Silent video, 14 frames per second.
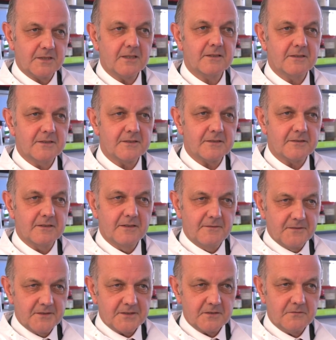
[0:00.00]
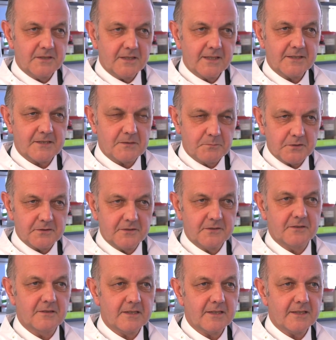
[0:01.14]
recognise it, so that it gets spotted
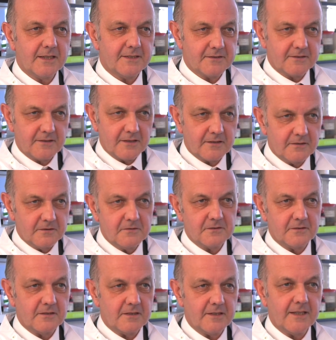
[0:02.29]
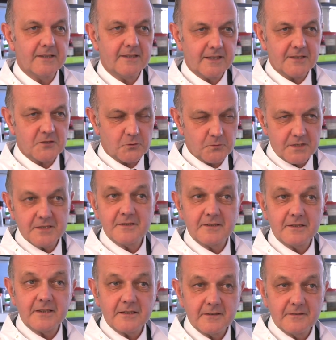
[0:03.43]
early, it gets diagnosed early and it gets treated
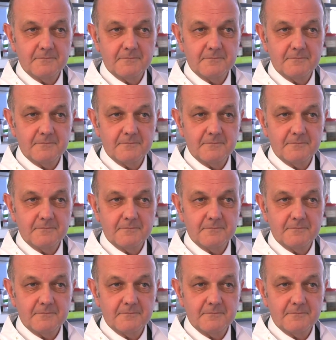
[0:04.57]
early.